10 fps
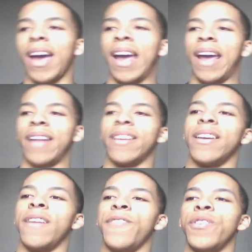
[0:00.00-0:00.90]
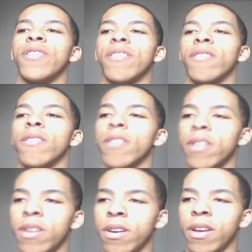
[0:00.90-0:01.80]
and if you just
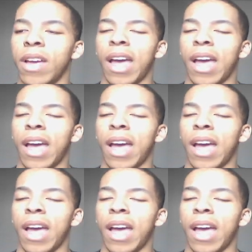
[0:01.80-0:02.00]
look